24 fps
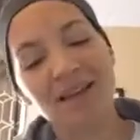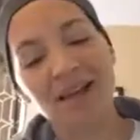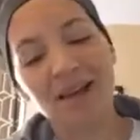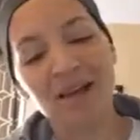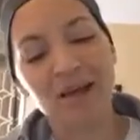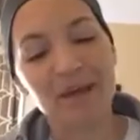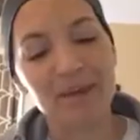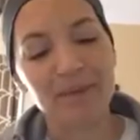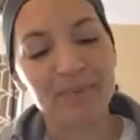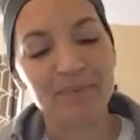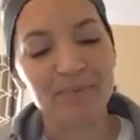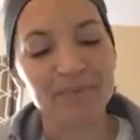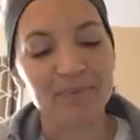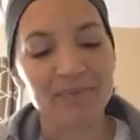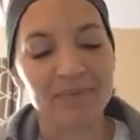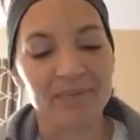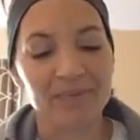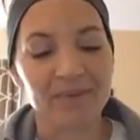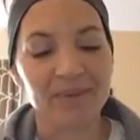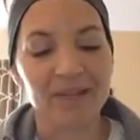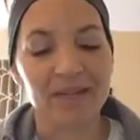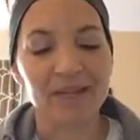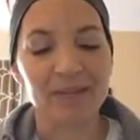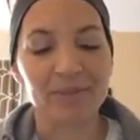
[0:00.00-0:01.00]
Um,
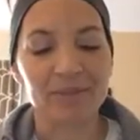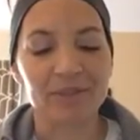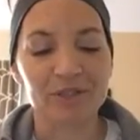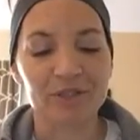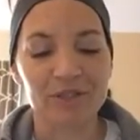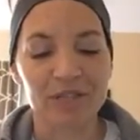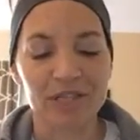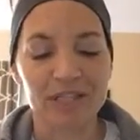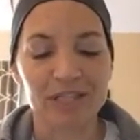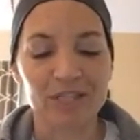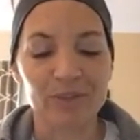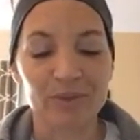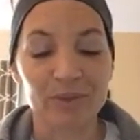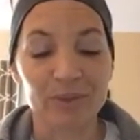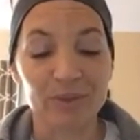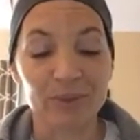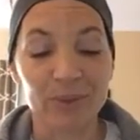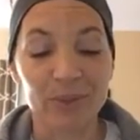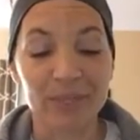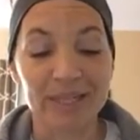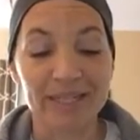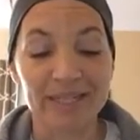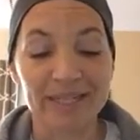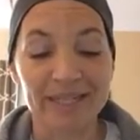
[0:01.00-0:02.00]
and I'm going to try to do an
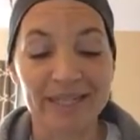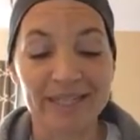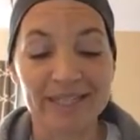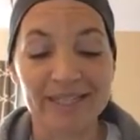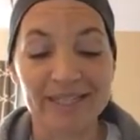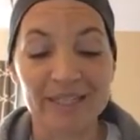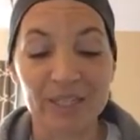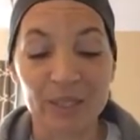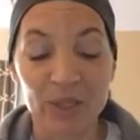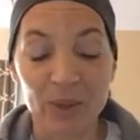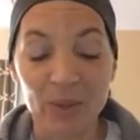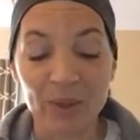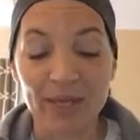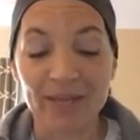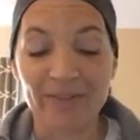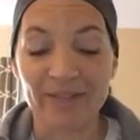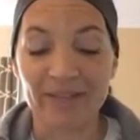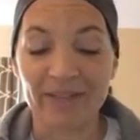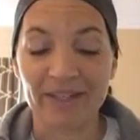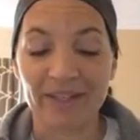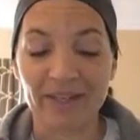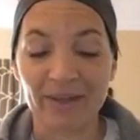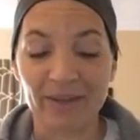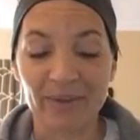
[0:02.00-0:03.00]
organized, quick
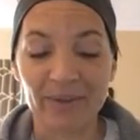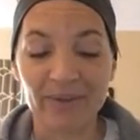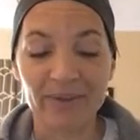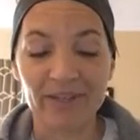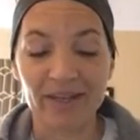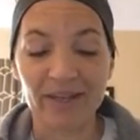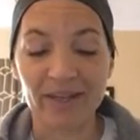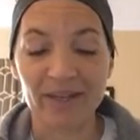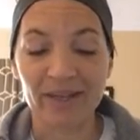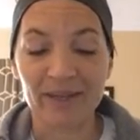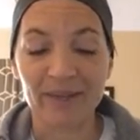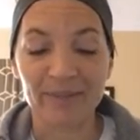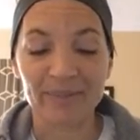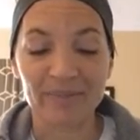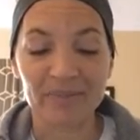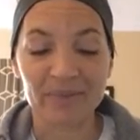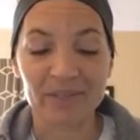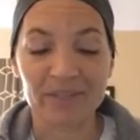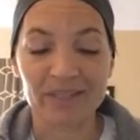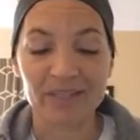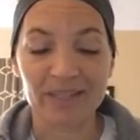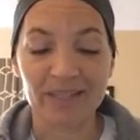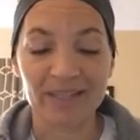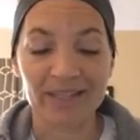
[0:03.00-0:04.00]
video, um,
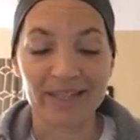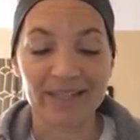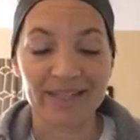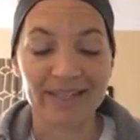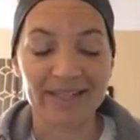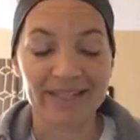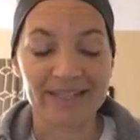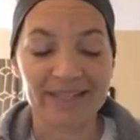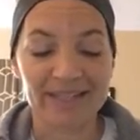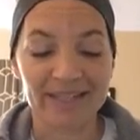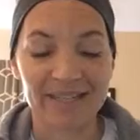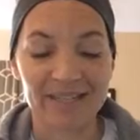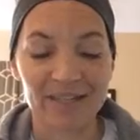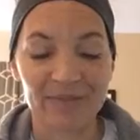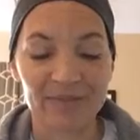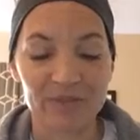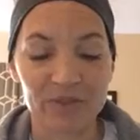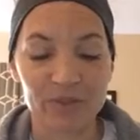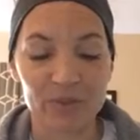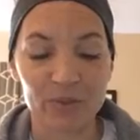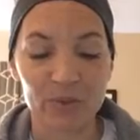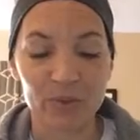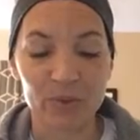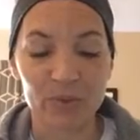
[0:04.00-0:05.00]
because I got kids to get off
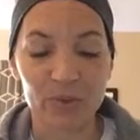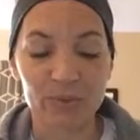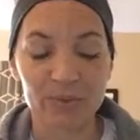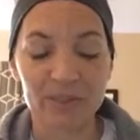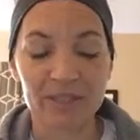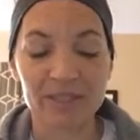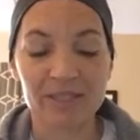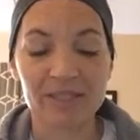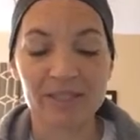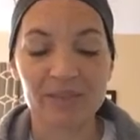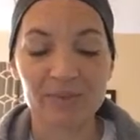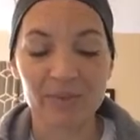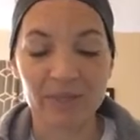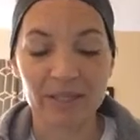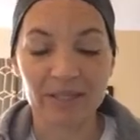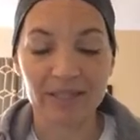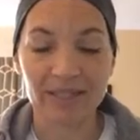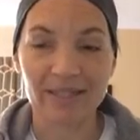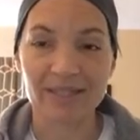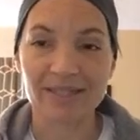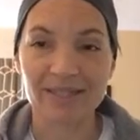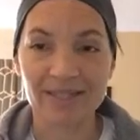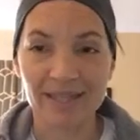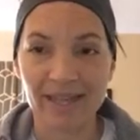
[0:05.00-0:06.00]
to school, but this is what I'd
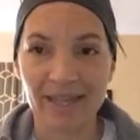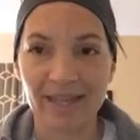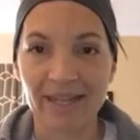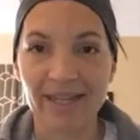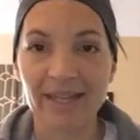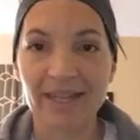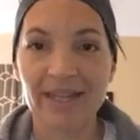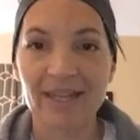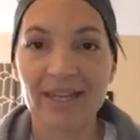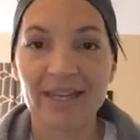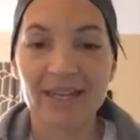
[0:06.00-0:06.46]
like to say.